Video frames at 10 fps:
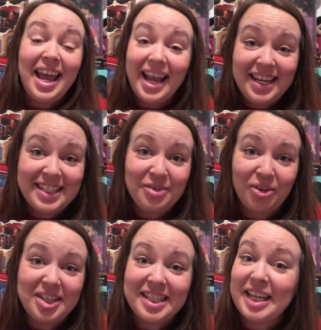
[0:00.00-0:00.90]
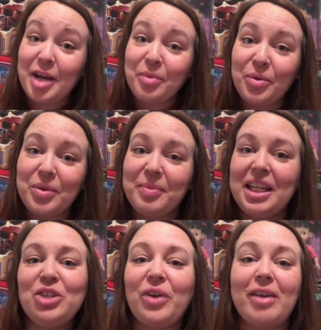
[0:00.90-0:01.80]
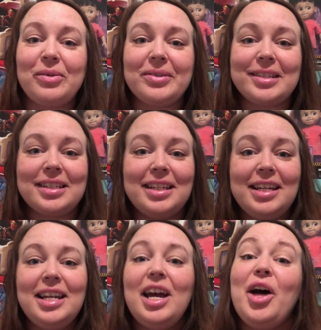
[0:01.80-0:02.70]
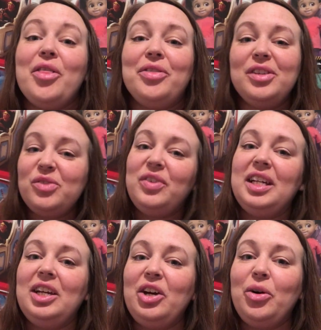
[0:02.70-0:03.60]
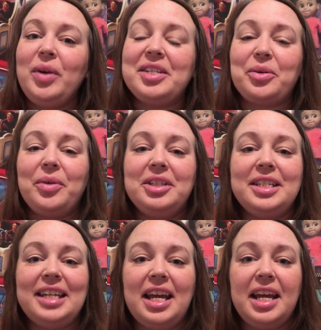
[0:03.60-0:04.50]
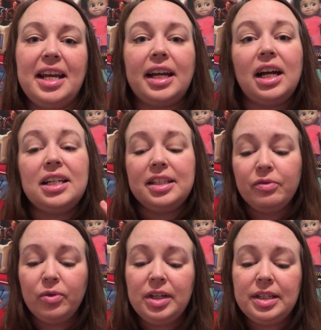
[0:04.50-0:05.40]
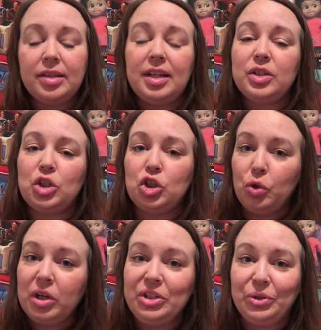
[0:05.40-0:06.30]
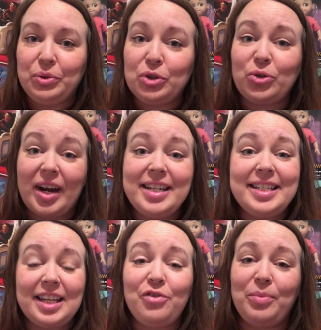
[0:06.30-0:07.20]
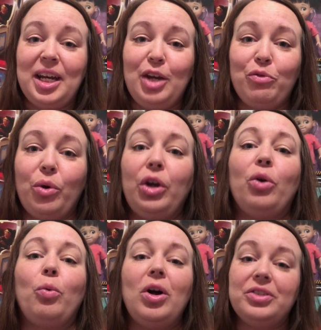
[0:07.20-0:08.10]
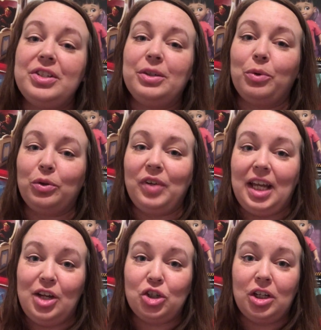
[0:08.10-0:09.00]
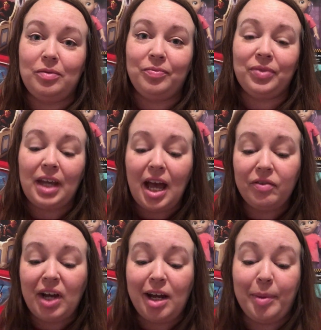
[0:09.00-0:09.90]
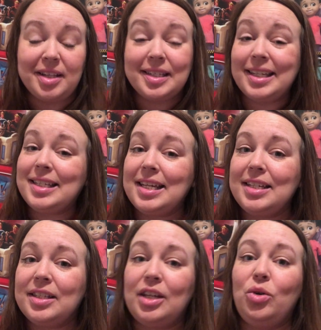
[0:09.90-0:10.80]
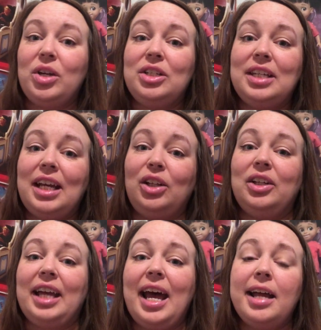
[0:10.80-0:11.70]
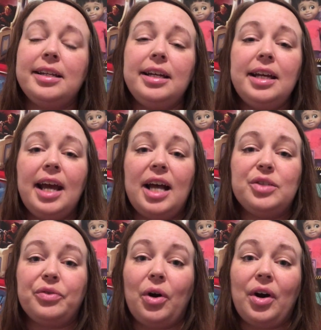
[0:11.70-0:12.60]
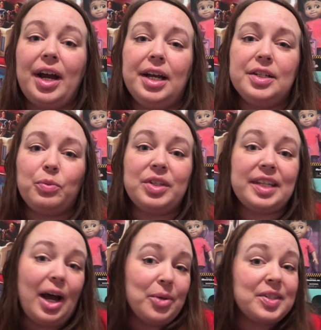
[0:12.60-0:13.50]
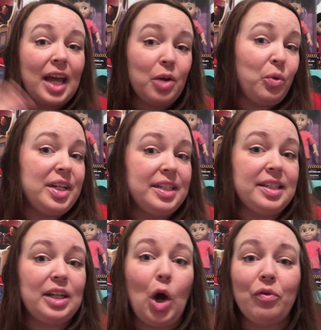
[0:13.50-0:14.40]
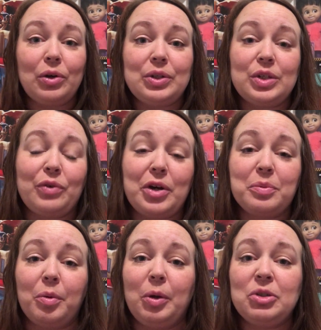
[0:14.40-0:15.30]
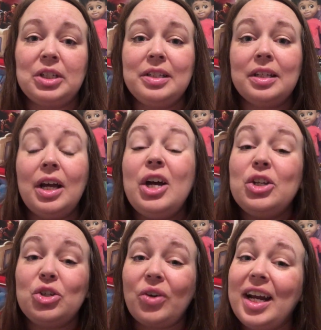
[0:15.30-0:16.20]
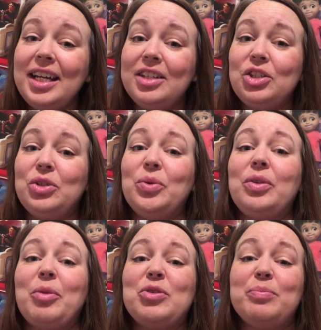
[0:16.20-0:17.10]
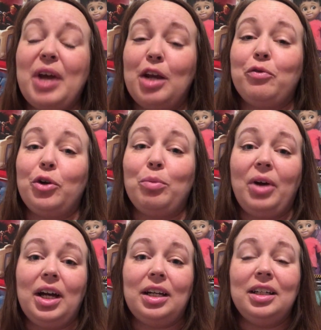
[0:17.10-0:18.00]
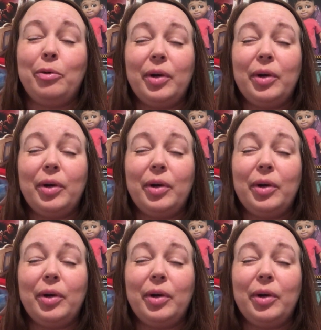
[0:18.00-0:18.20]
Hey Disney friends, it's Amber with Mickey Travels. This video is going to take different things that you can do to try to save money for your Walt Disney World vacation. I've got about 6 things that you can take a look at as far as what's outside what Disney offers as far as promotions to try to get you the most bang for your buck.